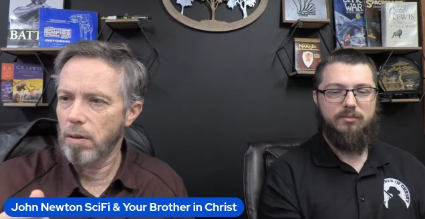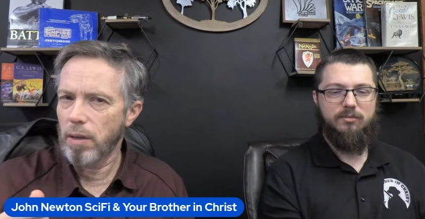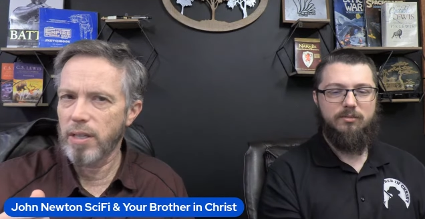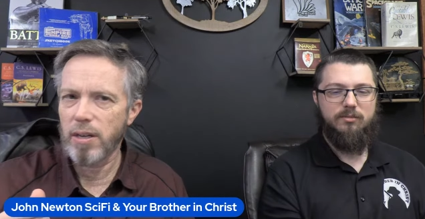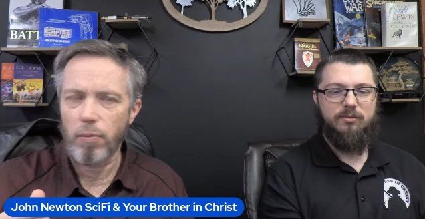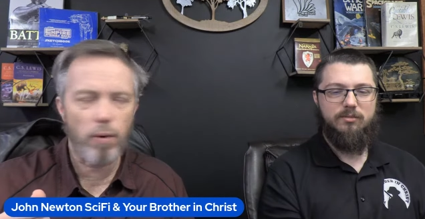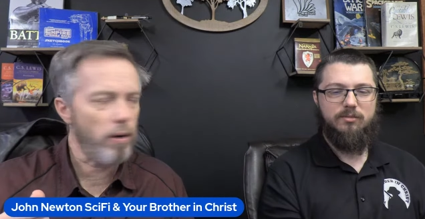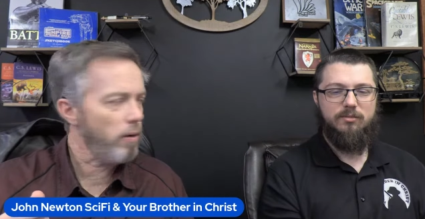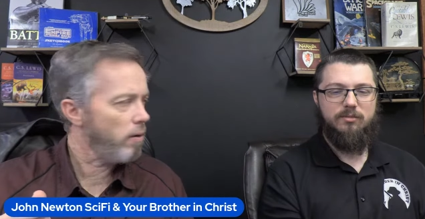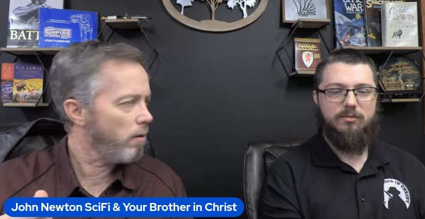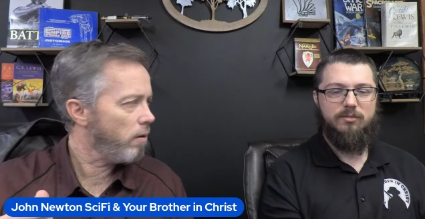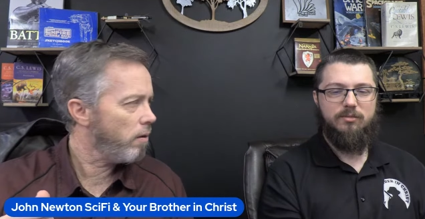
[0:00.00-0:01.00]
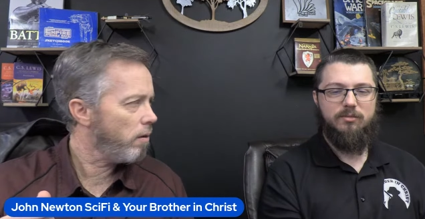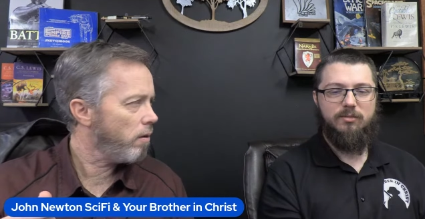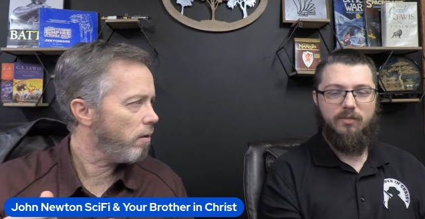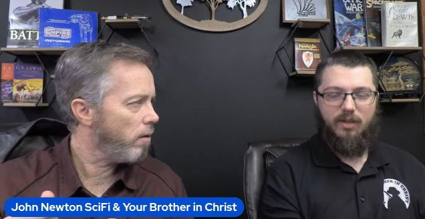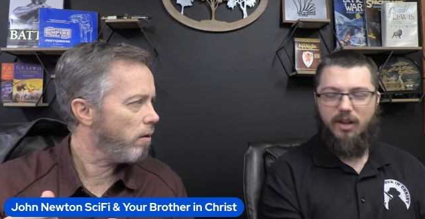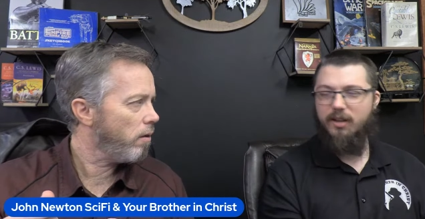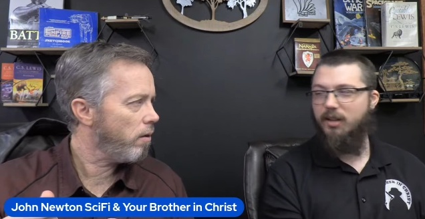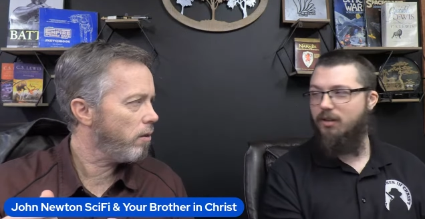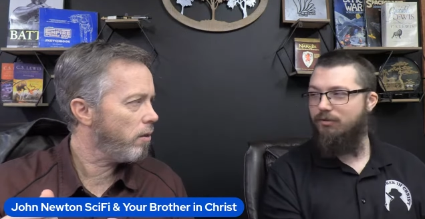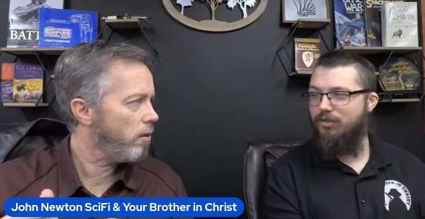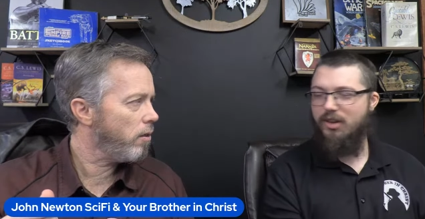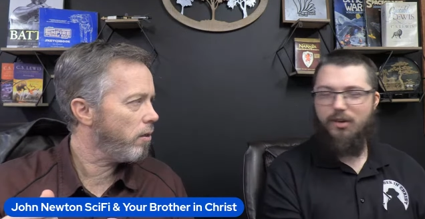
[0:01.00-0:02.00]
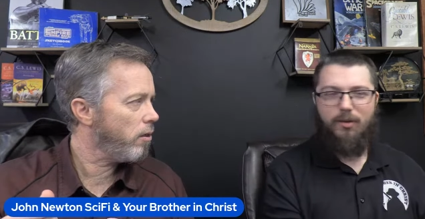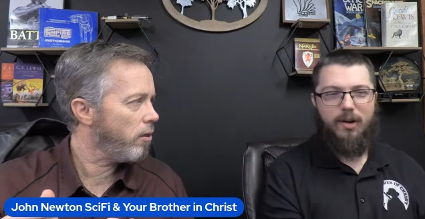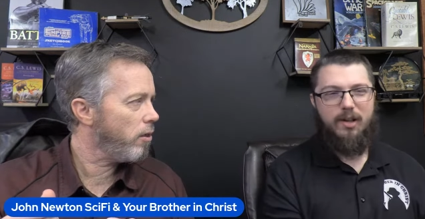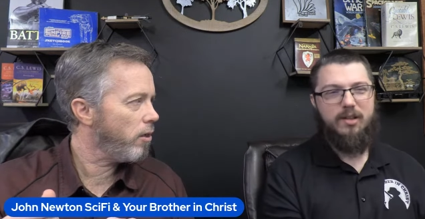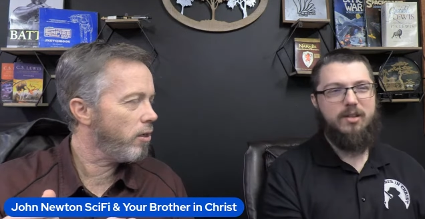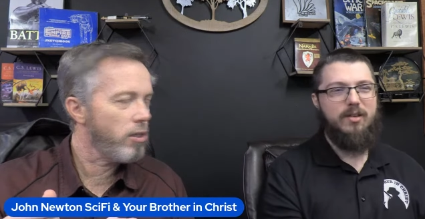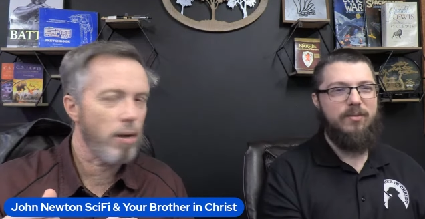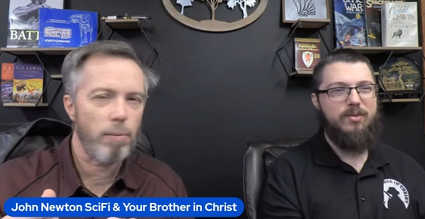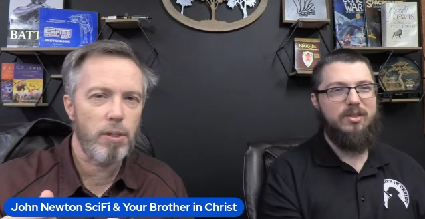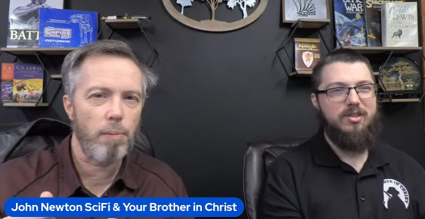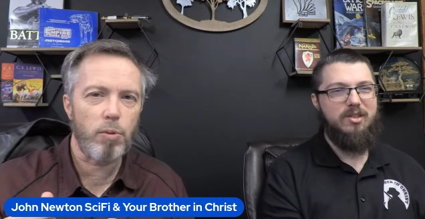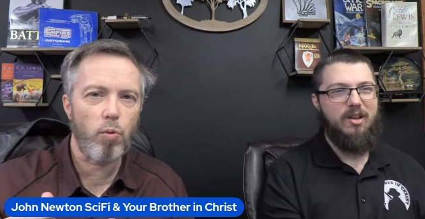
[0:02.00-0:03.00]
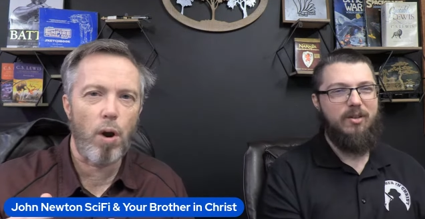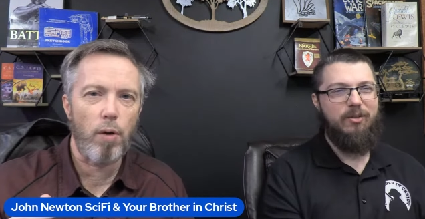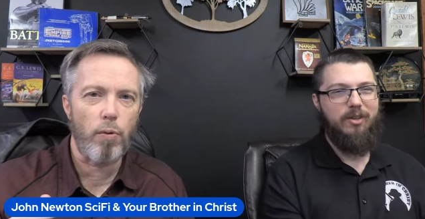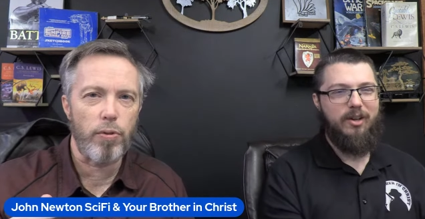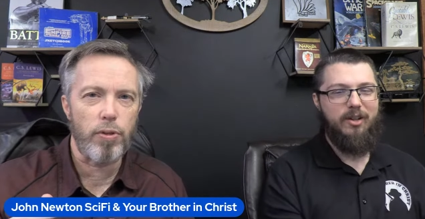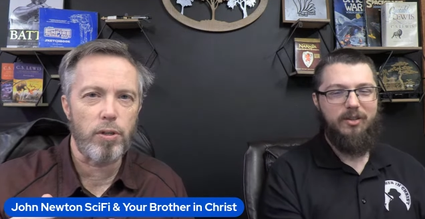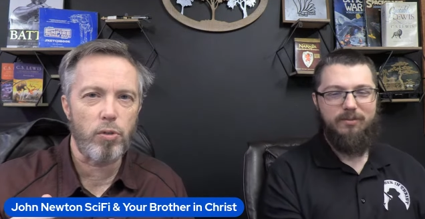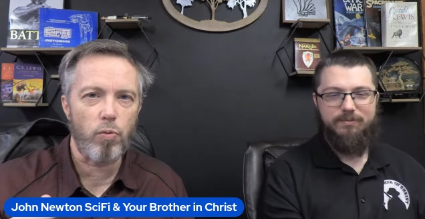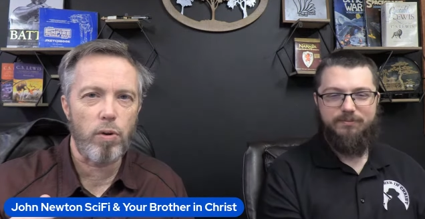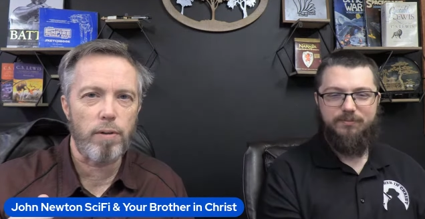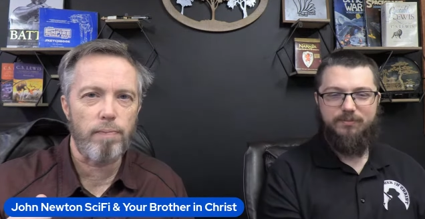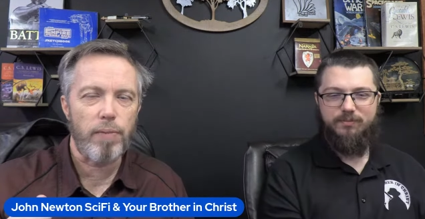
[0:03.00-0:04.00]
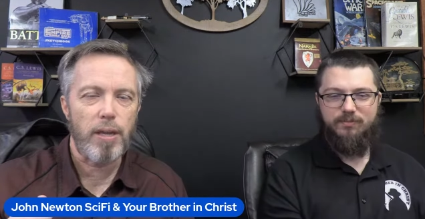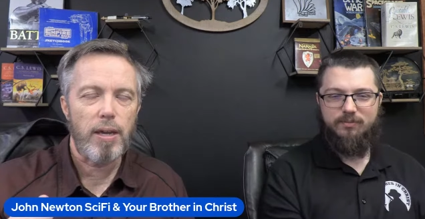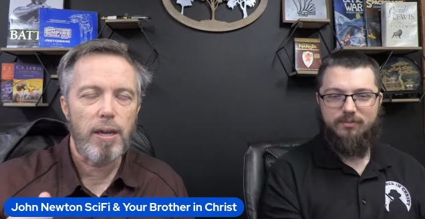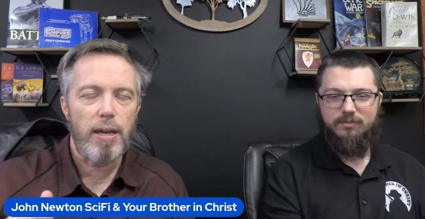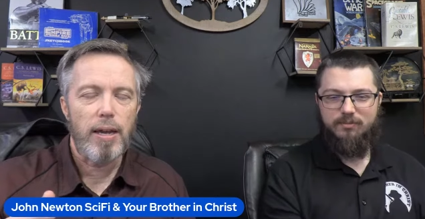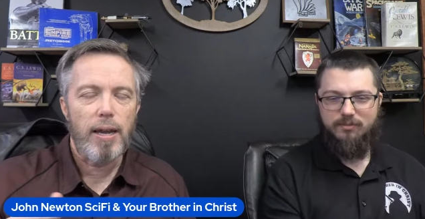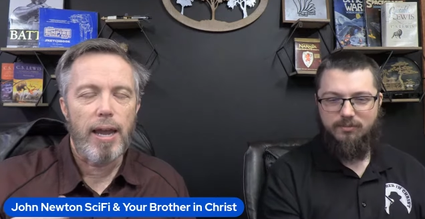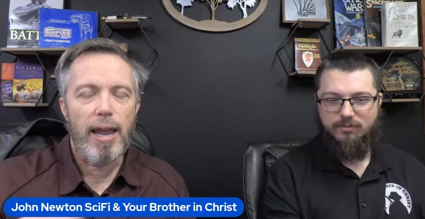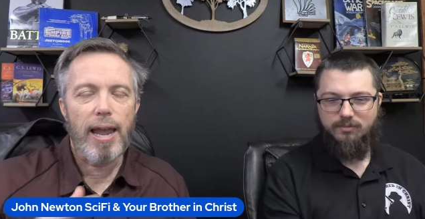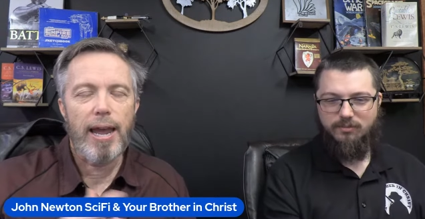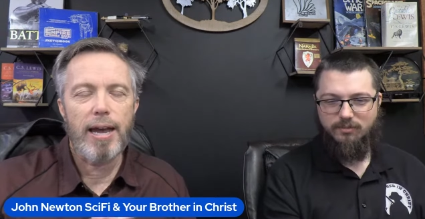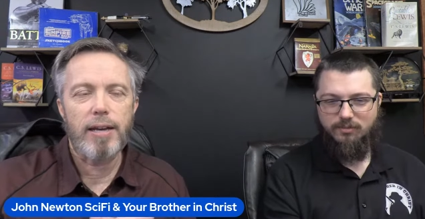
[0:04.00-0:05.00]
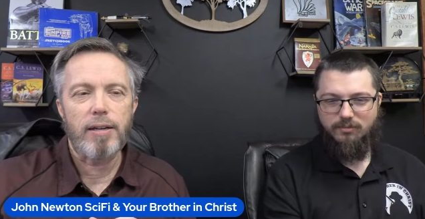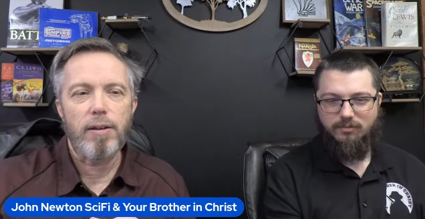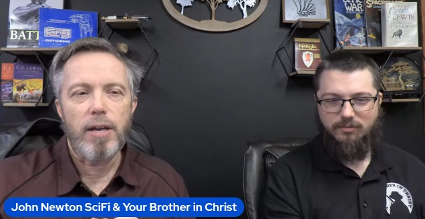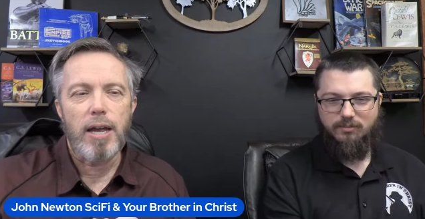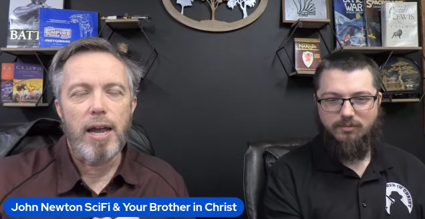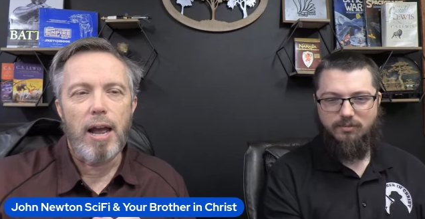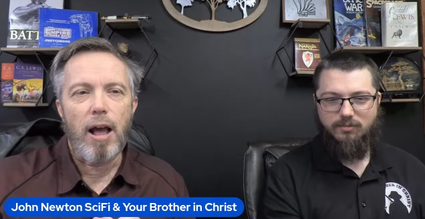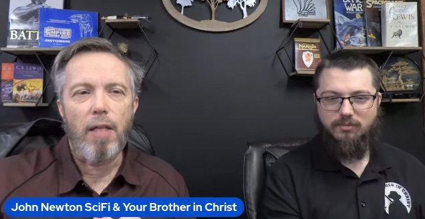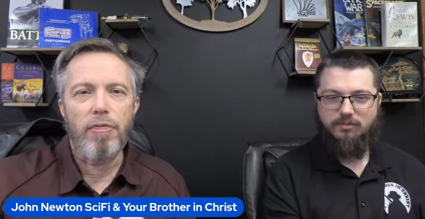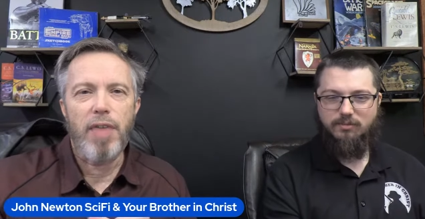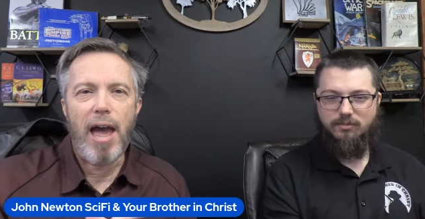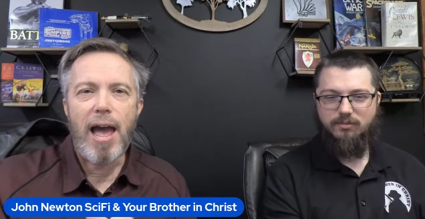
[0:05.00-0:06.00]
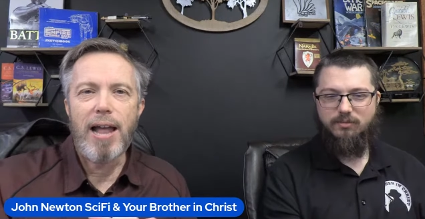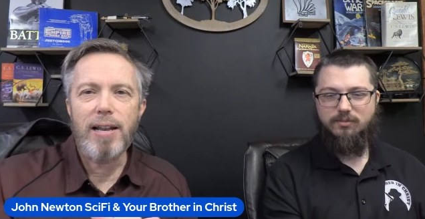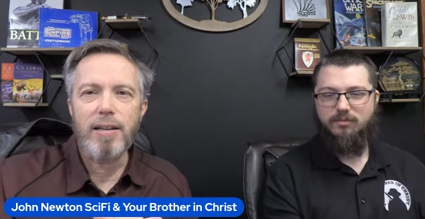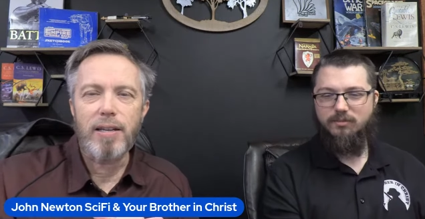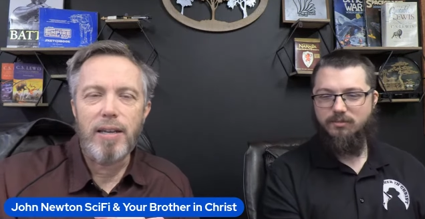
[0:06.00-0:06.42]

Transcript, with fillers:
Speaker 1: "That's not right."
Speaker 2: Yeah, I feel right. Something's, Something, something's wrong right. with this
Speaker 1: one, and that